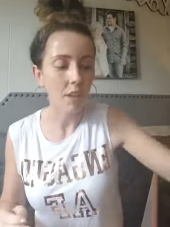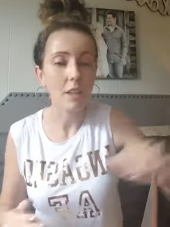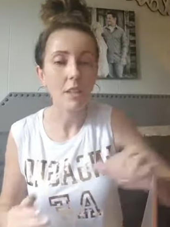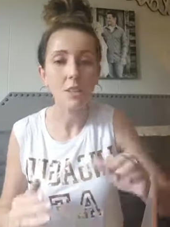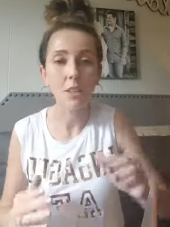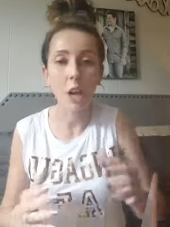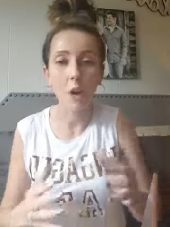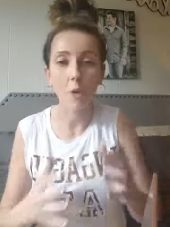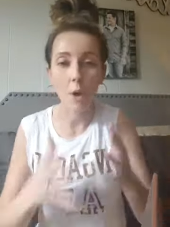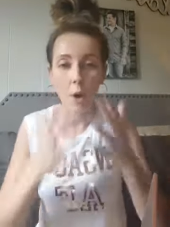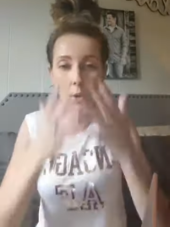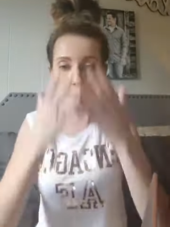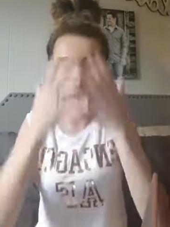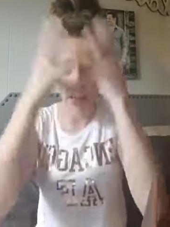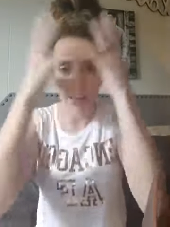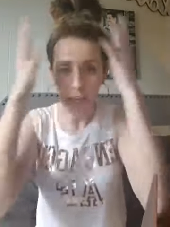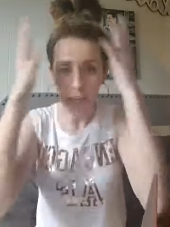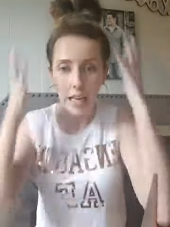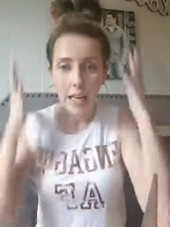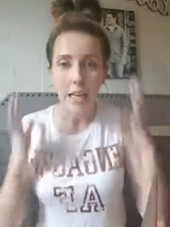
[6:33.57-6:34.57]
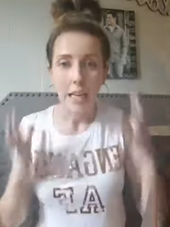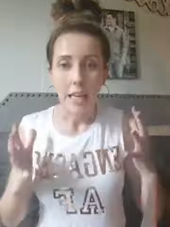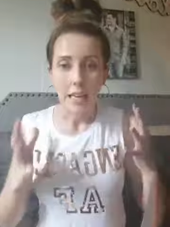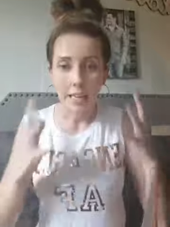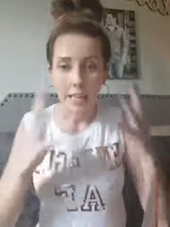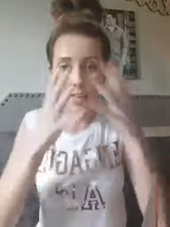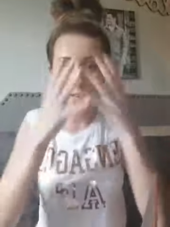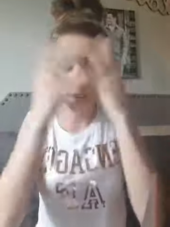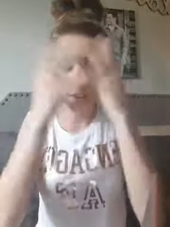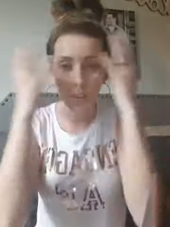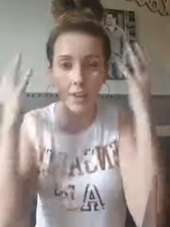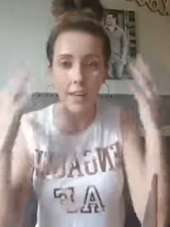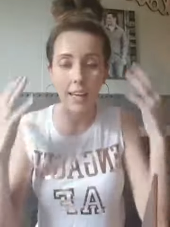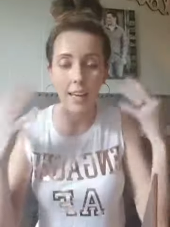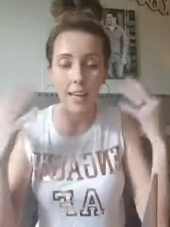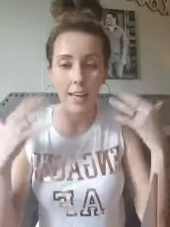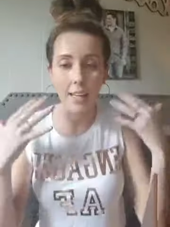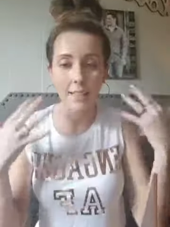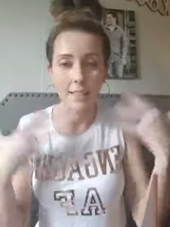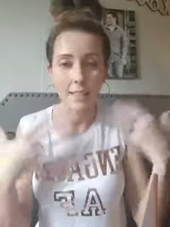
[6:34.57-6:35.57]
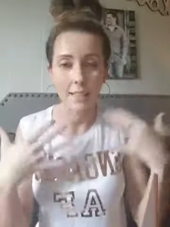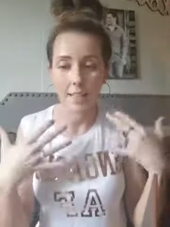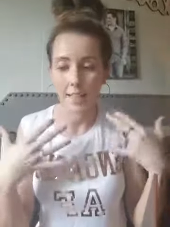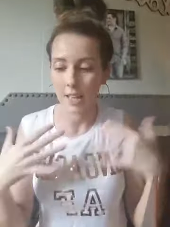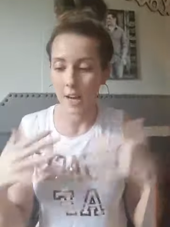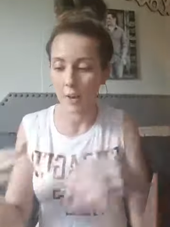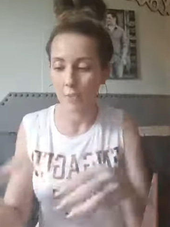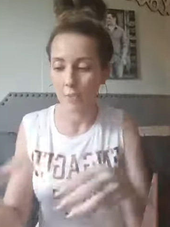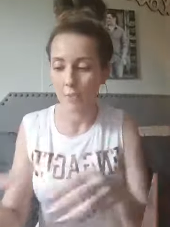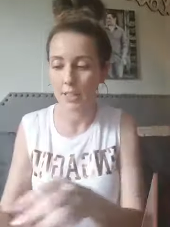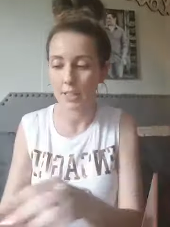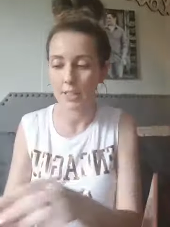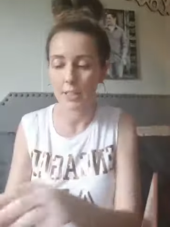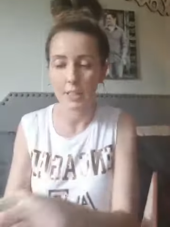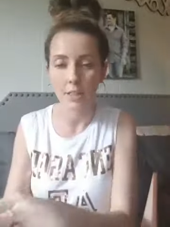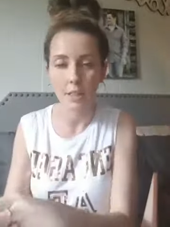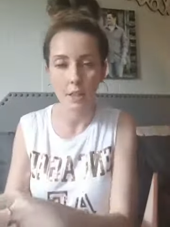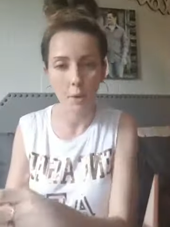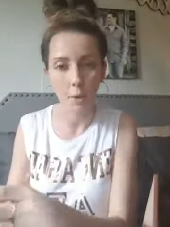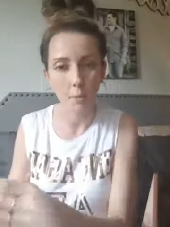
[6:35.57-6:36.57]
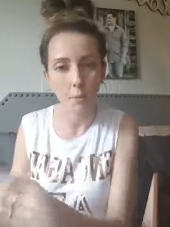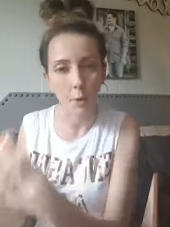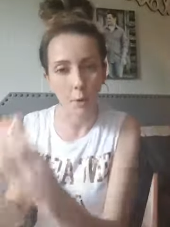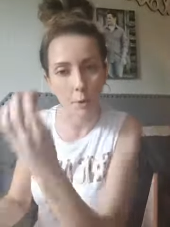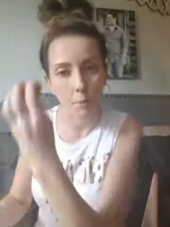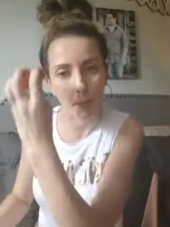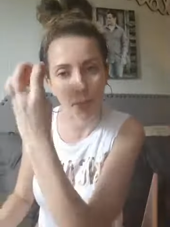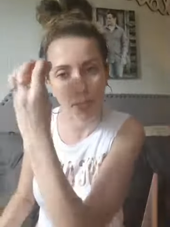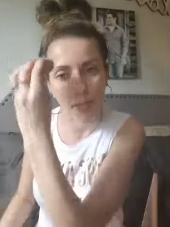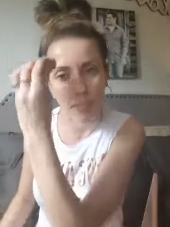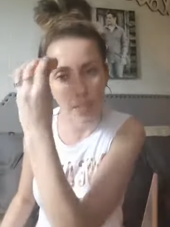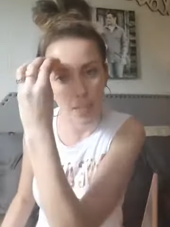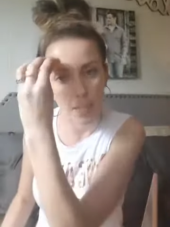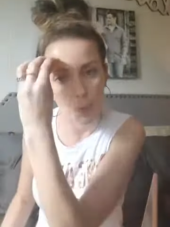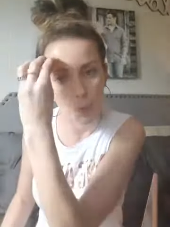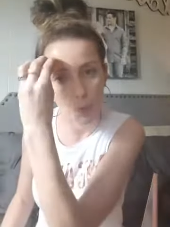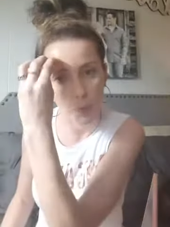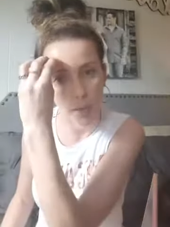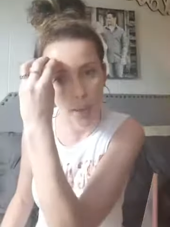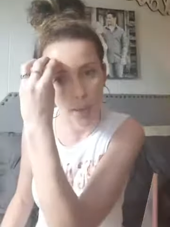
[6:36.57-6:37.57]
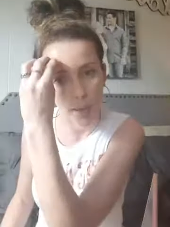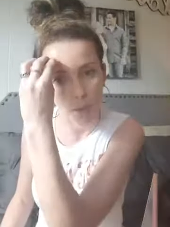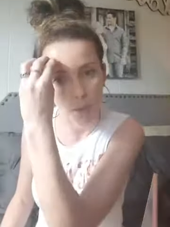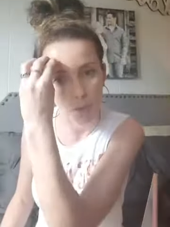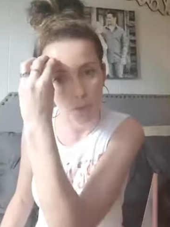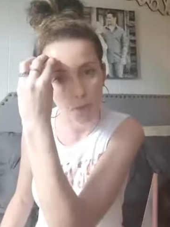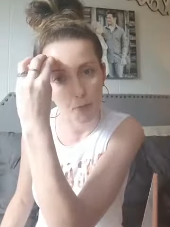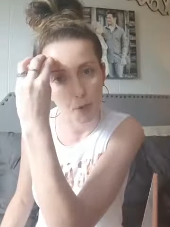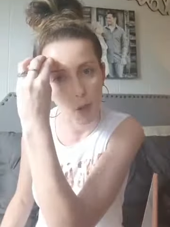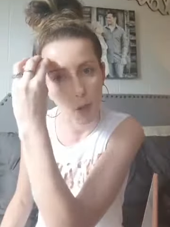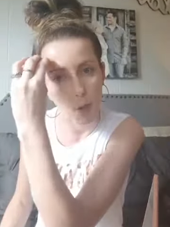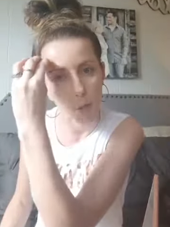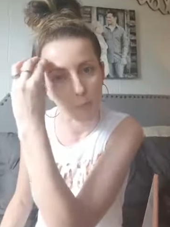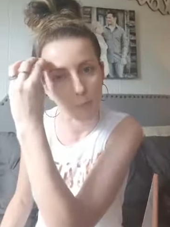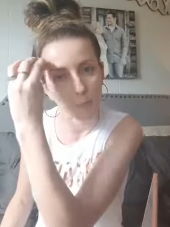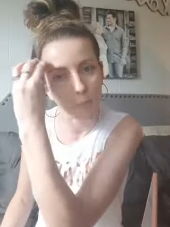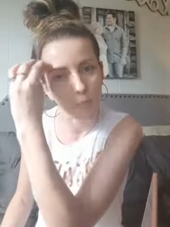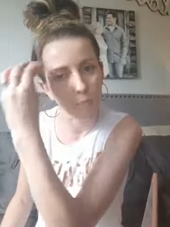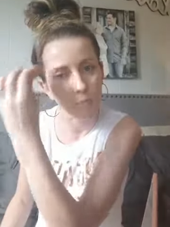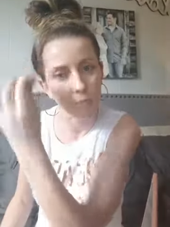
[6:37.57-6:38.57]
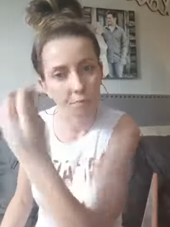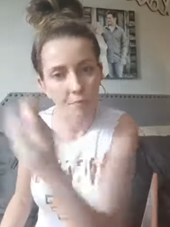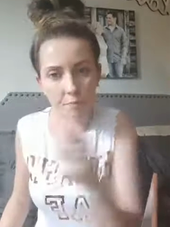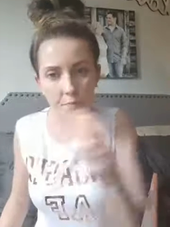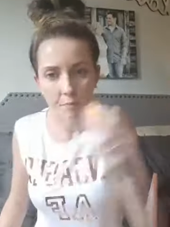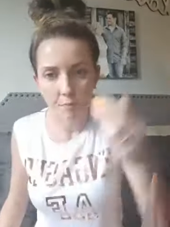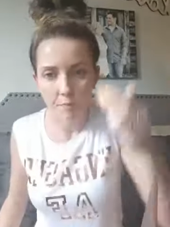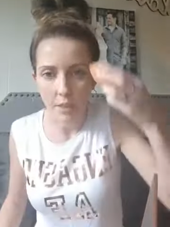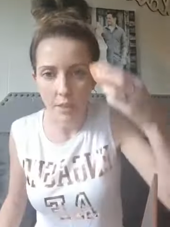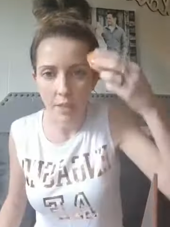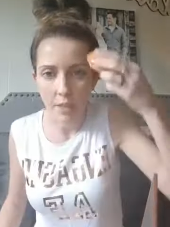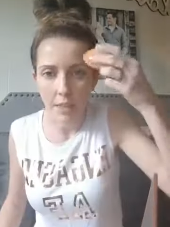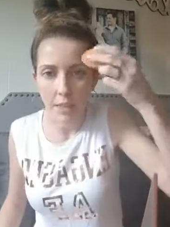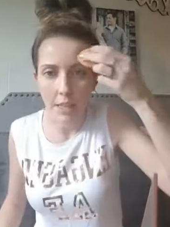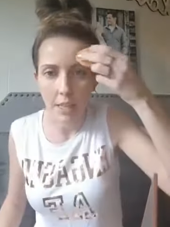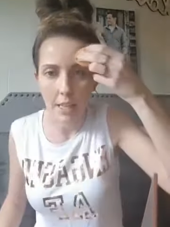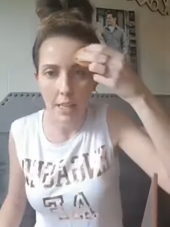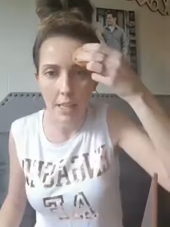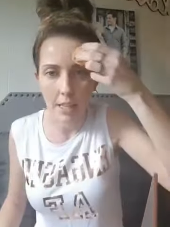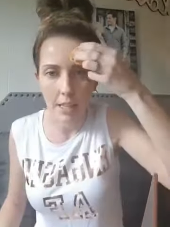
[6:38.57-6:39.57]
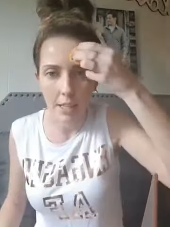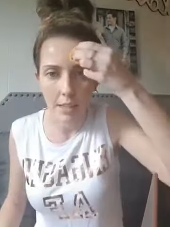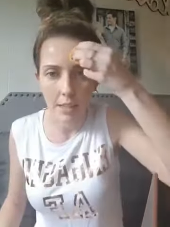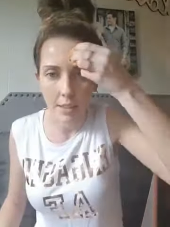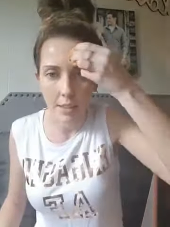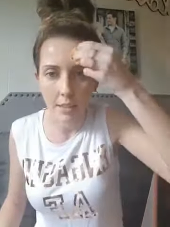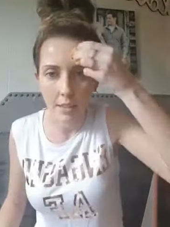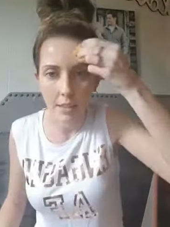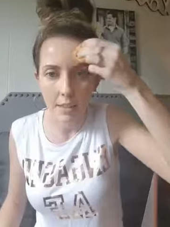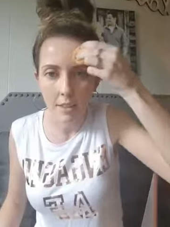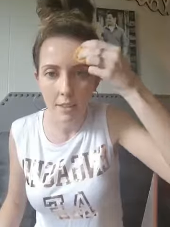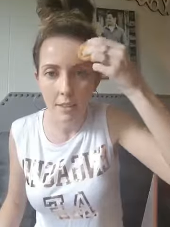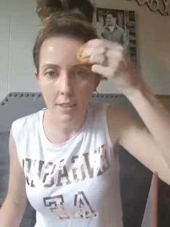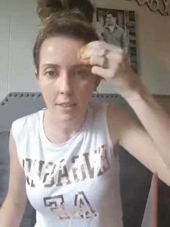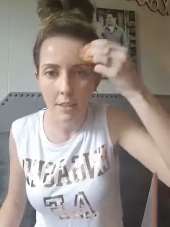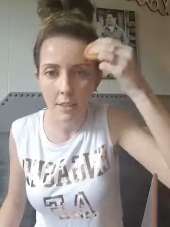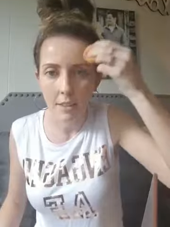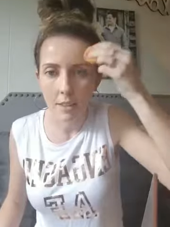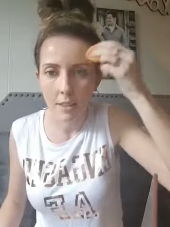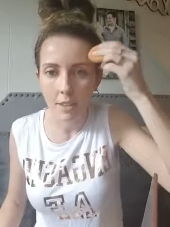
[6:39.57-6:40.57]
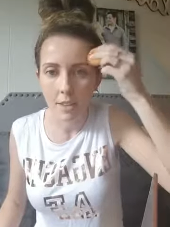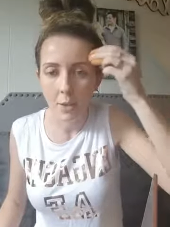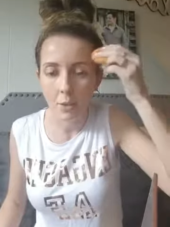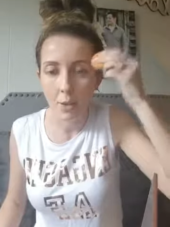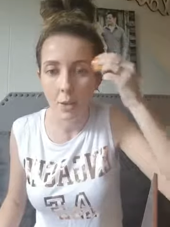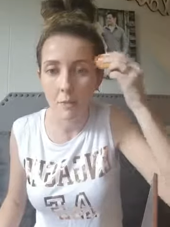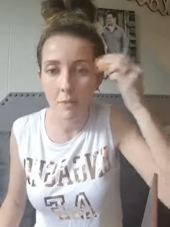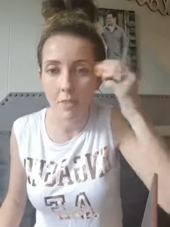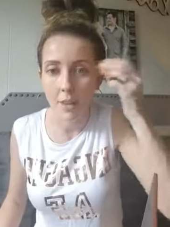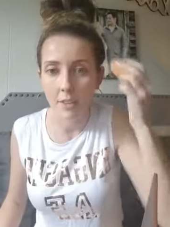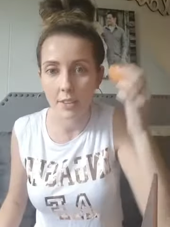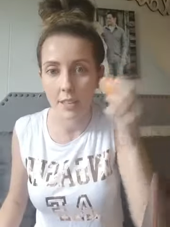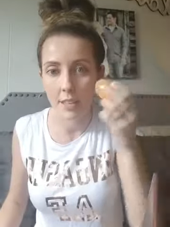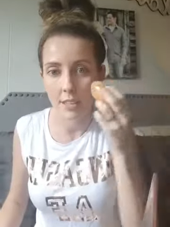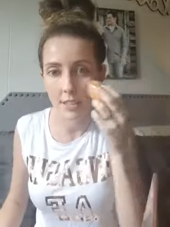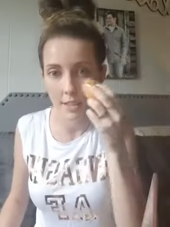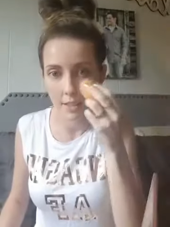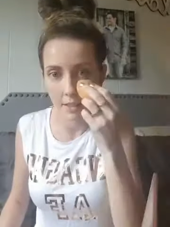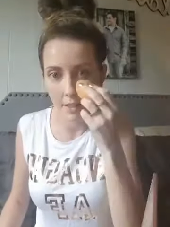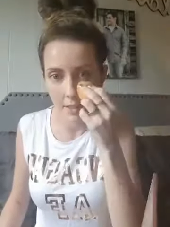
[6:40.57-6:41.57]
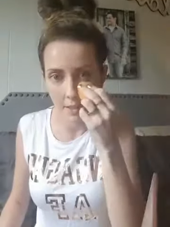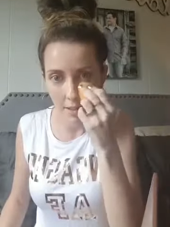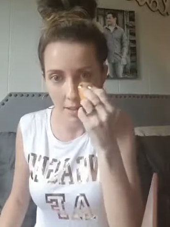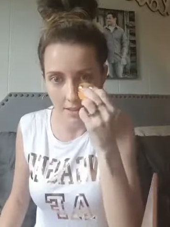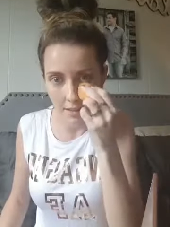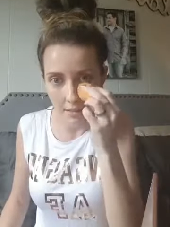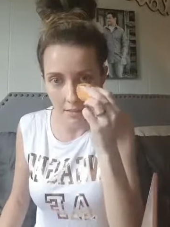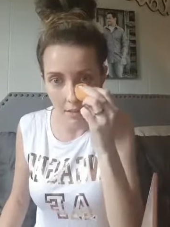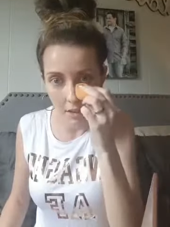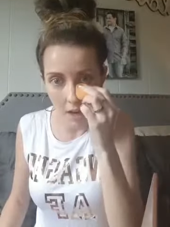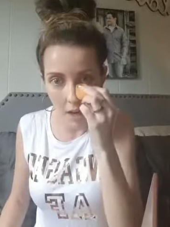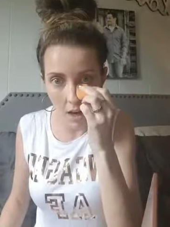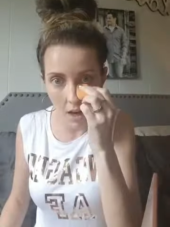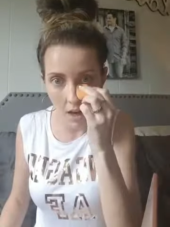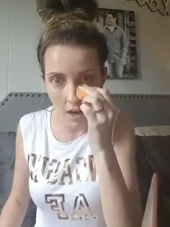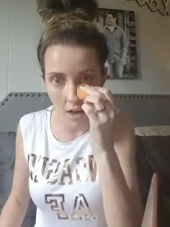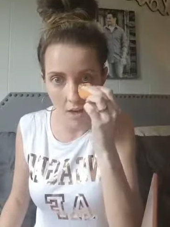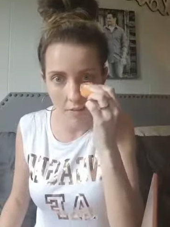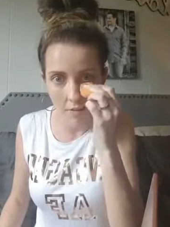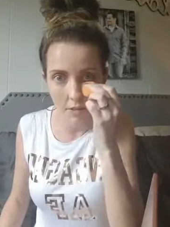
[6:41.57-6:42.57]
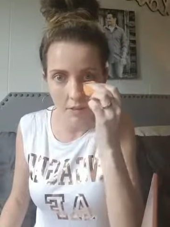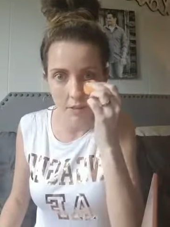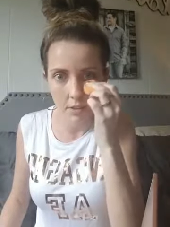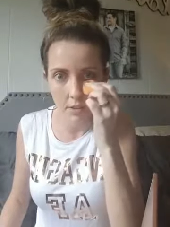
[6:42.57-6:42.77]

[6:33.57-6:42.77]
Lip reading: So, okay, here is the coverage pretty much that you get from the cream foundation. I love,